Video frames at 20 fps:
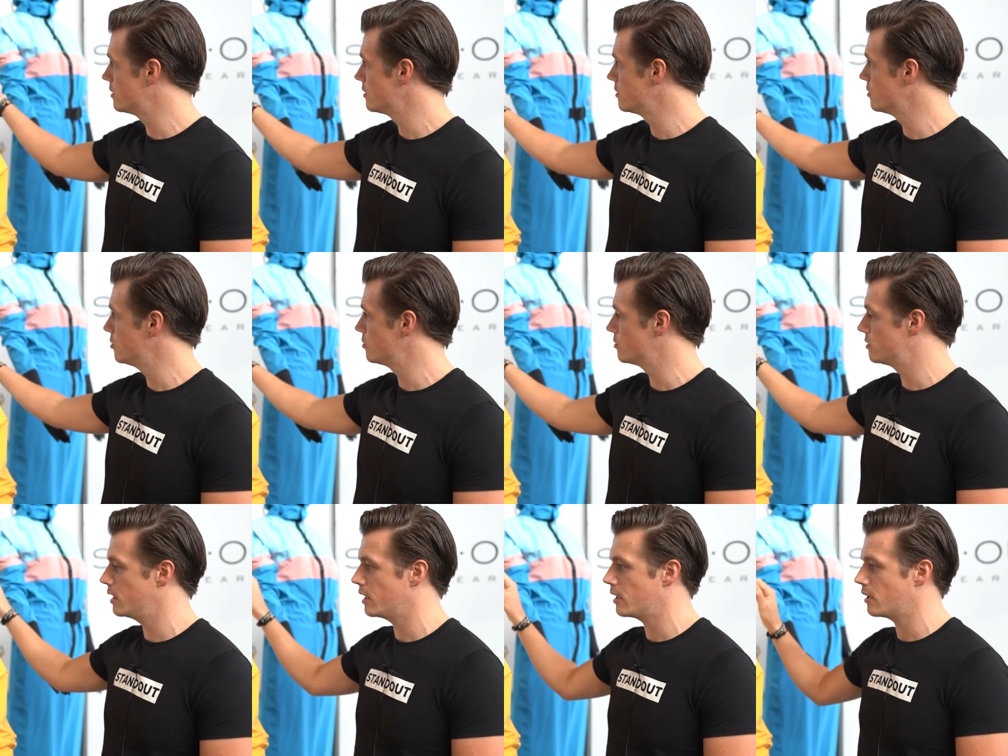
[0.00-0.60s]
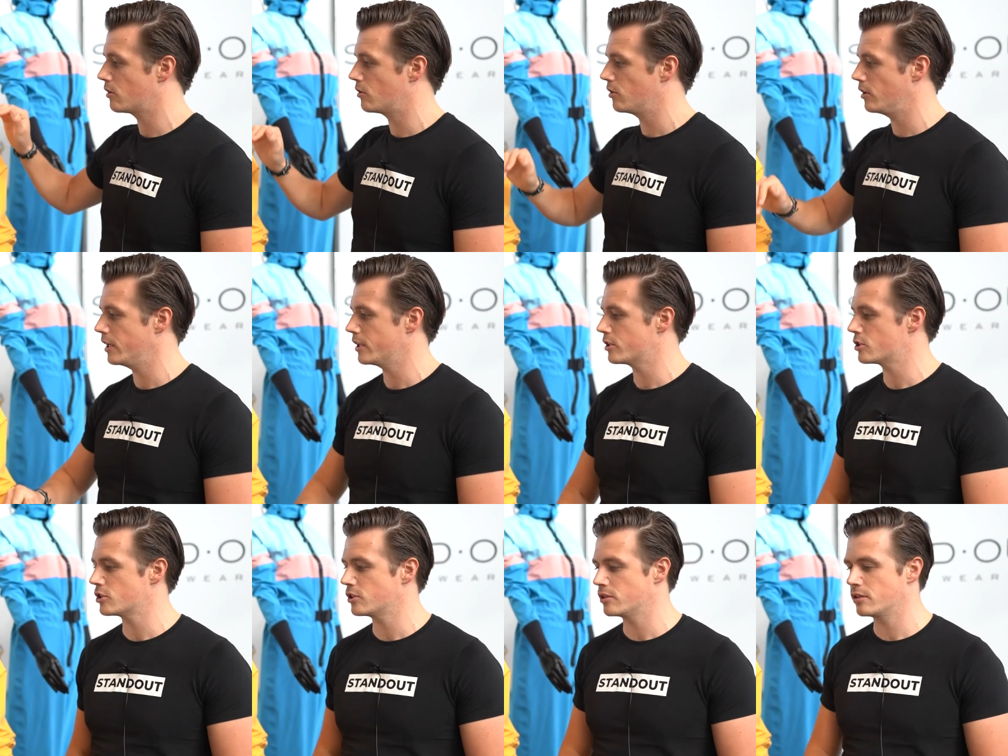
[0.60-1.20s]
new Terra
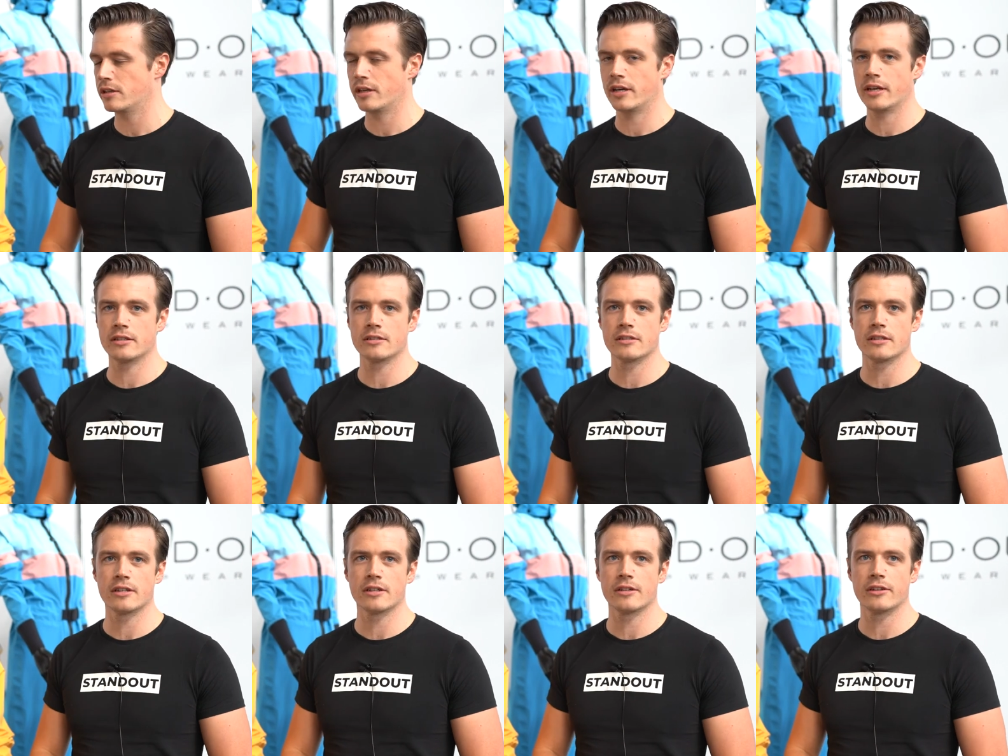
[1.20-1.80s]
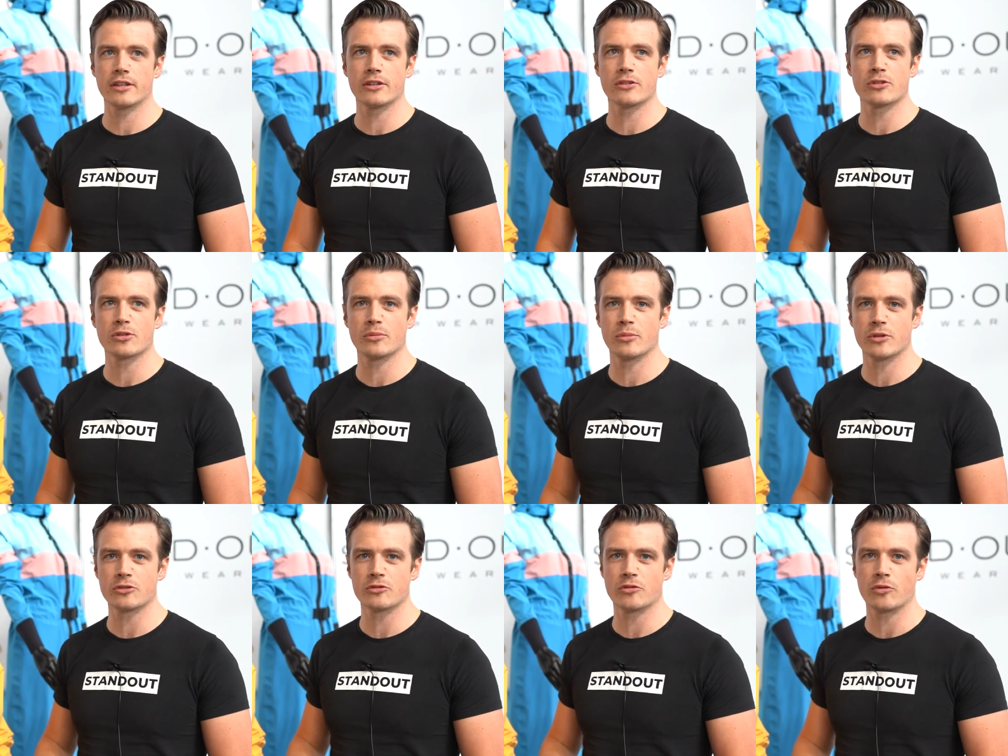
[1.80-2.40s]
collection and uh, thank you
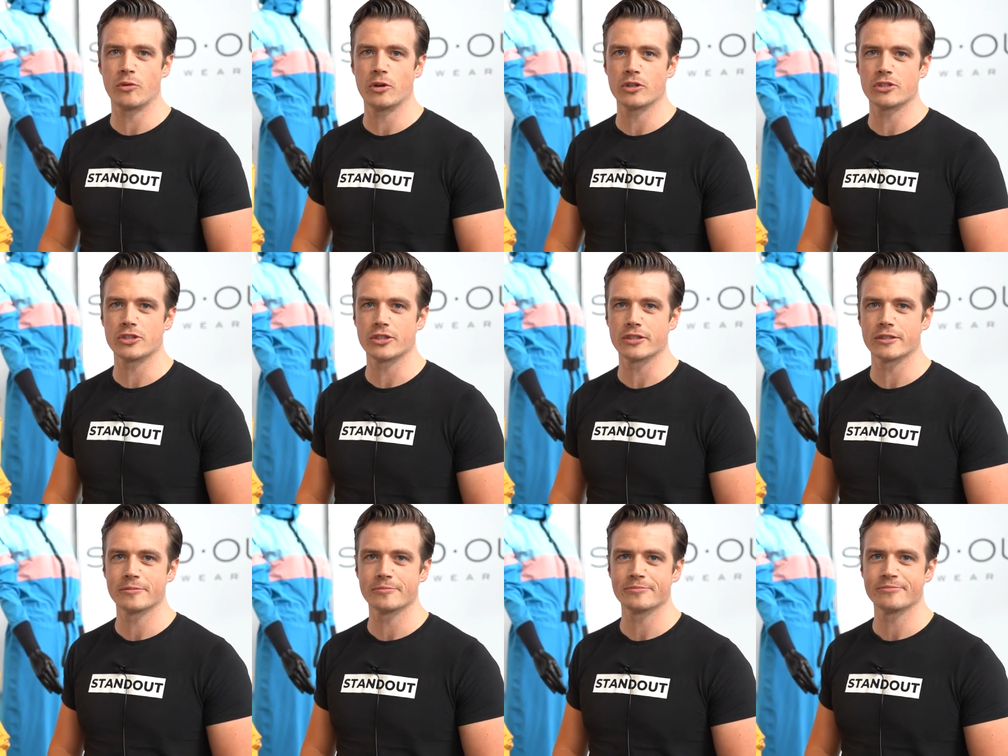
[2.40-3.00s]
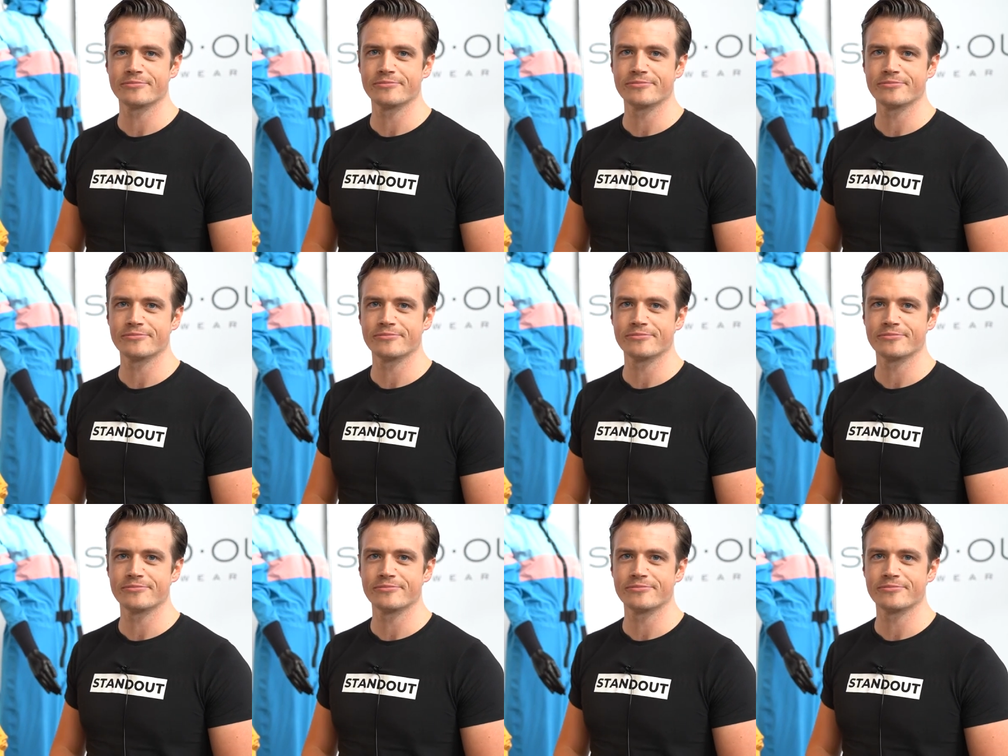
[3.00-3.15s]
so much for watching